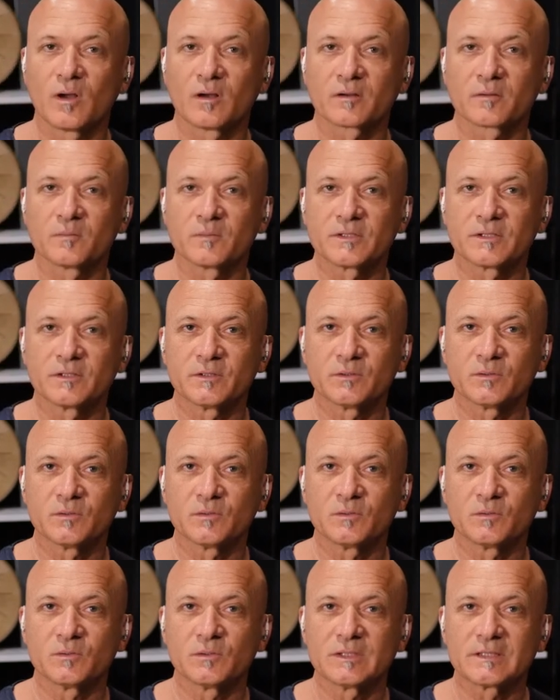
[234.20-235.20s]
Welcome
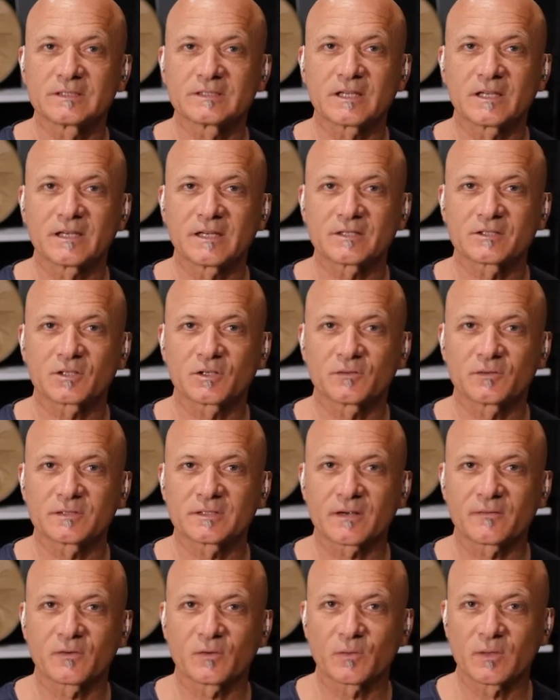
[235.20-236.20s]
to the Sunday
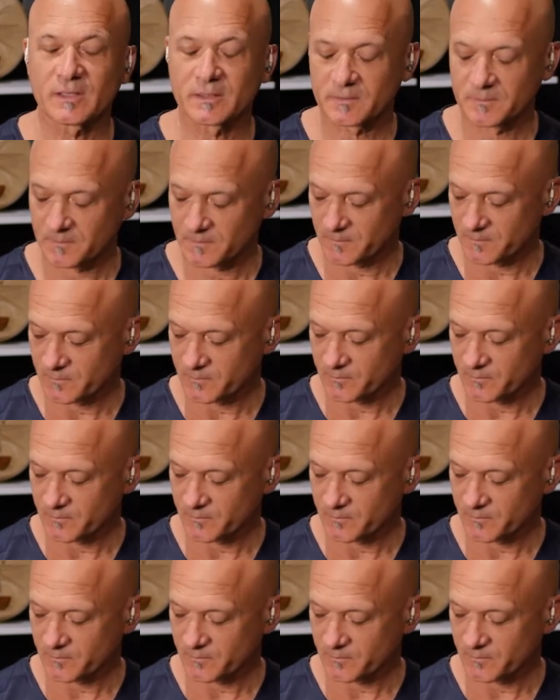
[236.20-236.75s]
service, everyone.